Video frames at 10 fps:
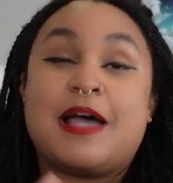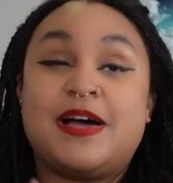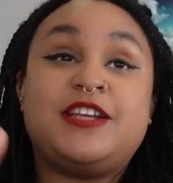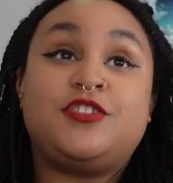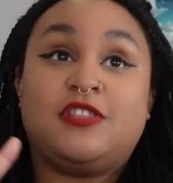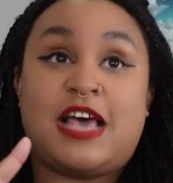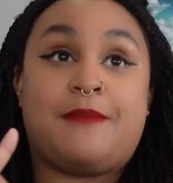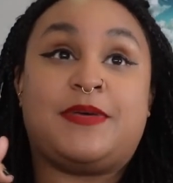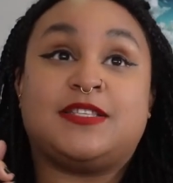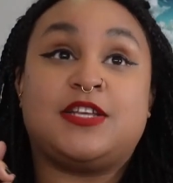I might do
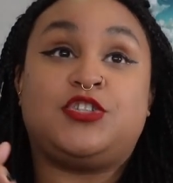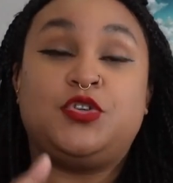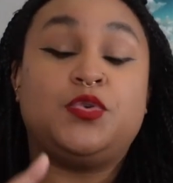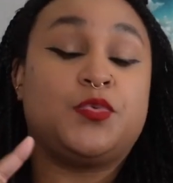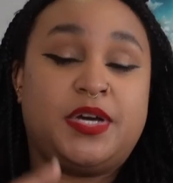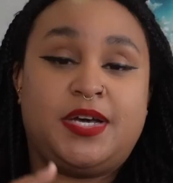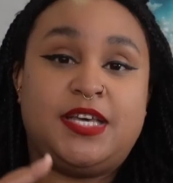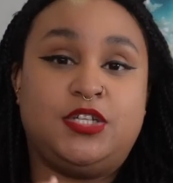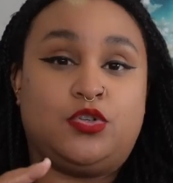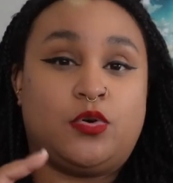that because I do
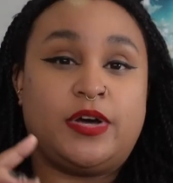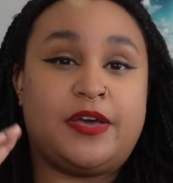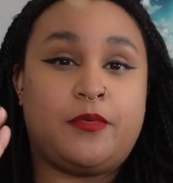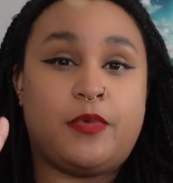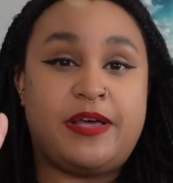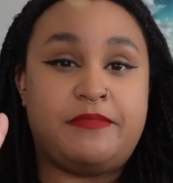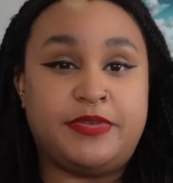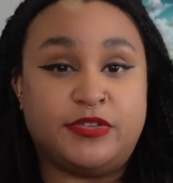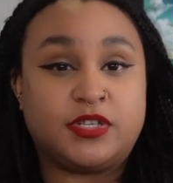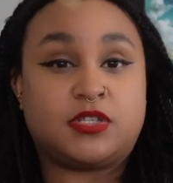really enjoy when
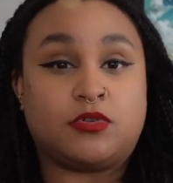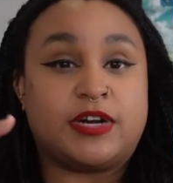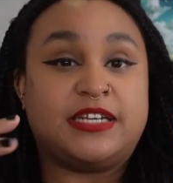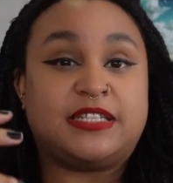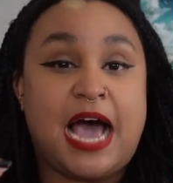music stories